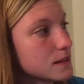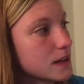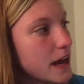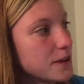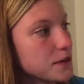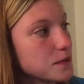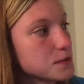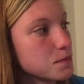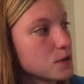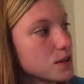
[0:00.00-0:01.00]
Henry was
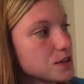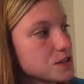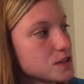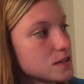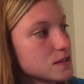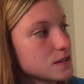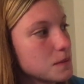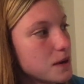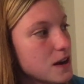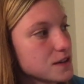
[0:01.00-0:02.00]
pushed. The
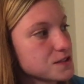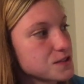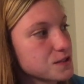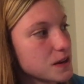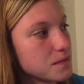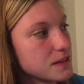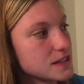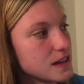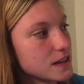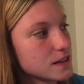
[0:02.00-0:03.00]
box scraped the
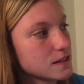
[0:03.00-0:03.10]
deck.